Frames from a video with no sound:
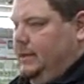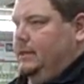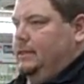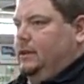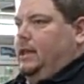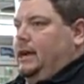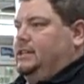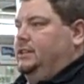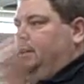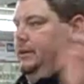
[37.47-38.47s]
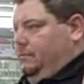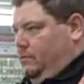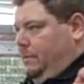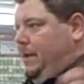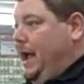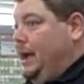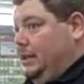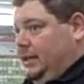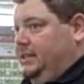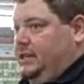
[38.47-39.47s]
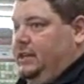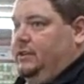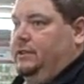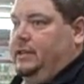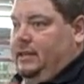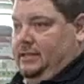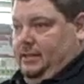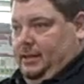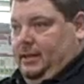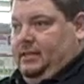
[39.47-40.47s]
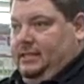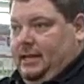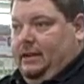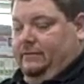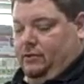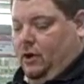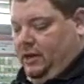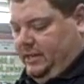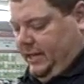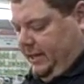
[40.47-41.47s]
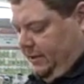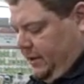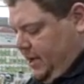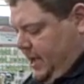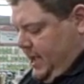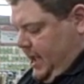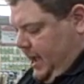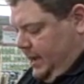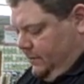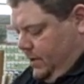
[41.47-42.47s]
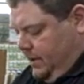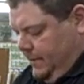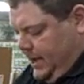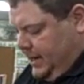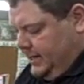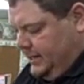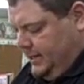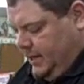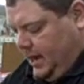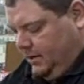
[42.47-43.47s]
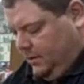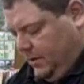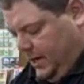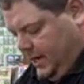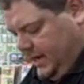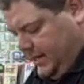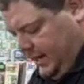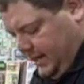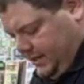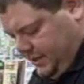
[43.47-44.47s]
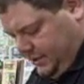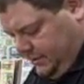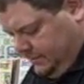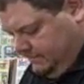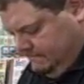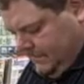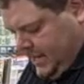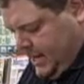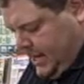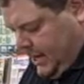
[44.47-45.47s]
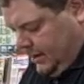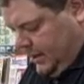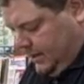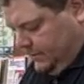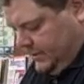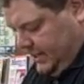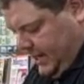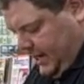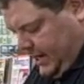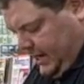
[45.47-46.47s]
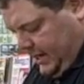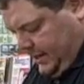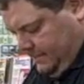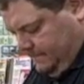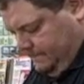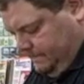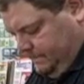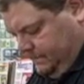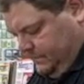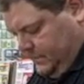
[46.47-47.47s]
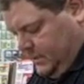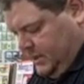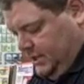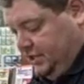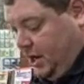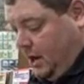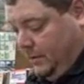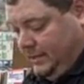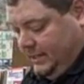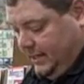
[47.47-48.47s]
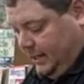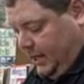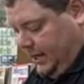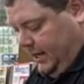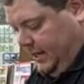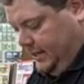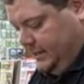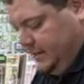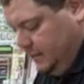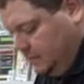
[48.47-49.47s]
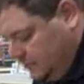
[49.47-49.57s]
then they'll actually repel each other instead of drawing together. And while I'm at it, I'll go ahead and do, we'll say an E. You always need a lot of E's.